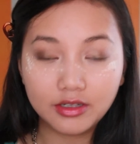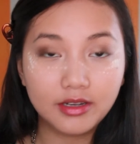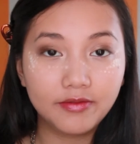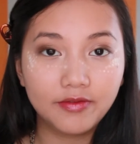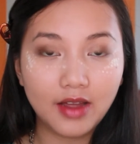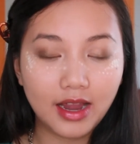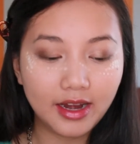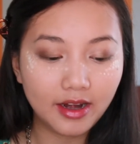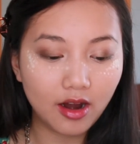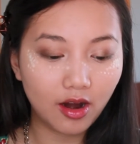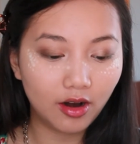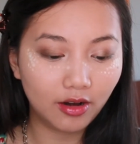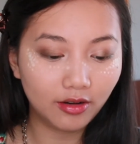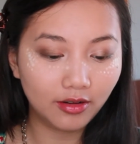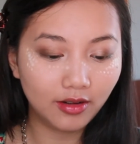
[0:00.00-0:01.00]
define
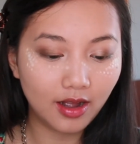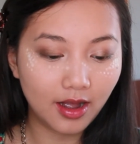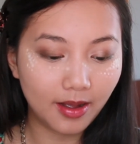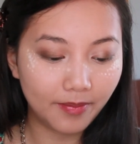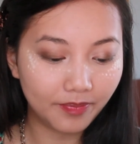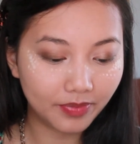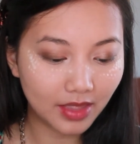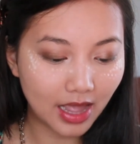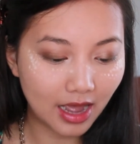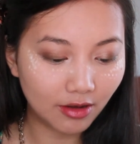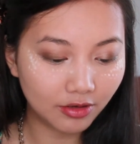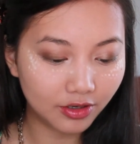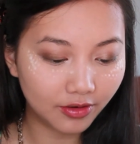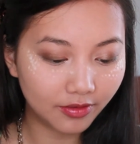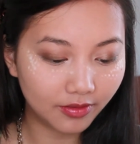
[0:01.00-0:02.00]
our
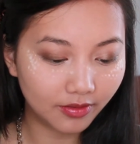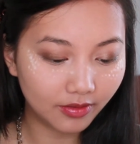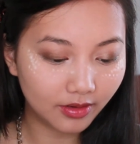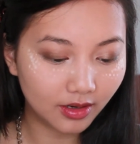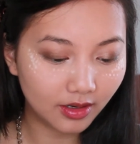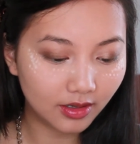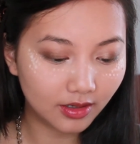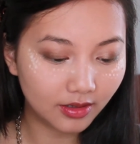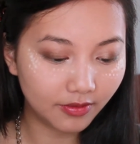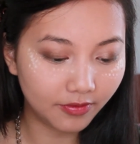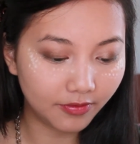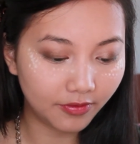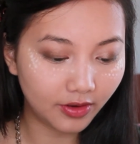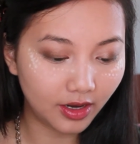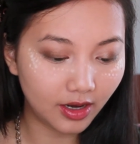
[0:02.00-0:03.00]
outer
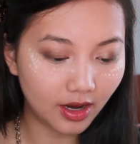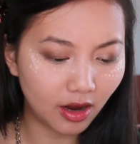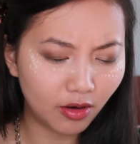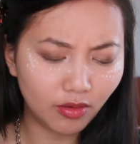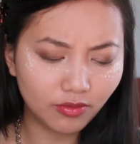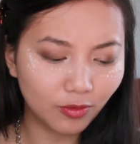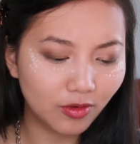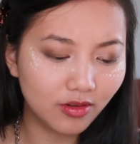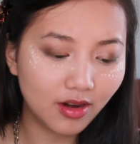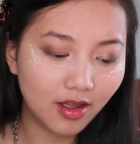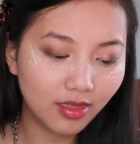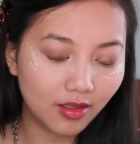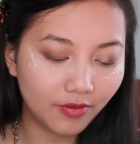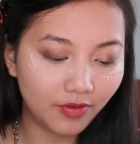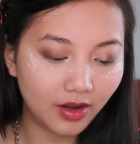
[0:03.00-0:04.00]
V. Well,
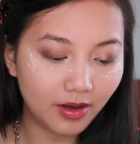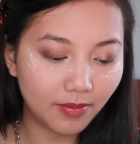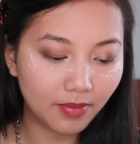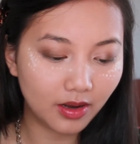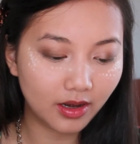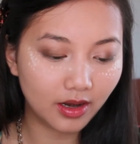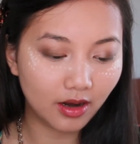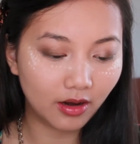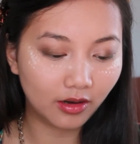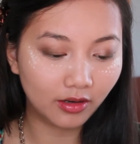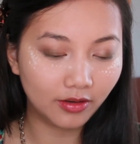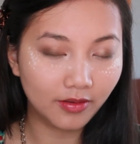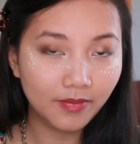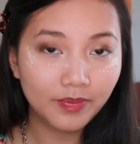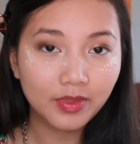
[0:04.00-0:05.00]
not the V, but
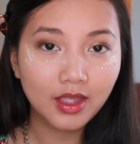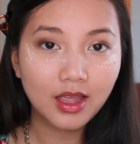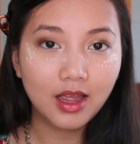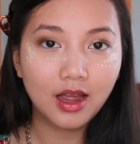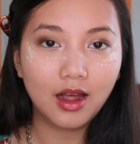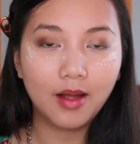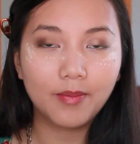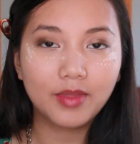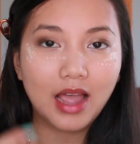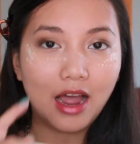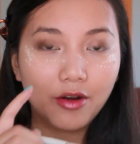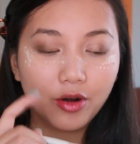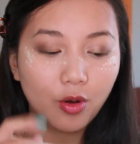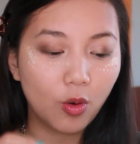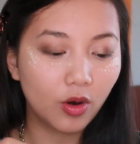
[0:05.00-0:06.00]
our the
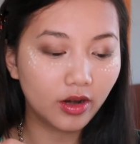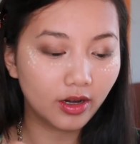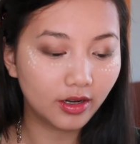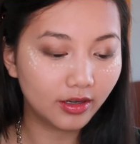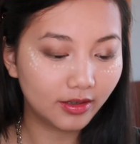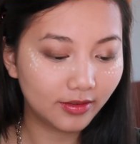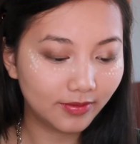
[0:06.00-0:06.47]
outer corner.